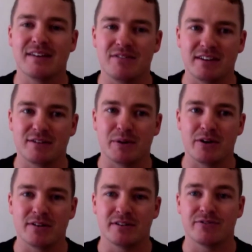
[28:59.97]
lived
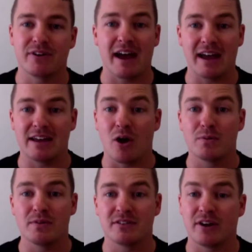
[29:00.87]
experience of, hey, I was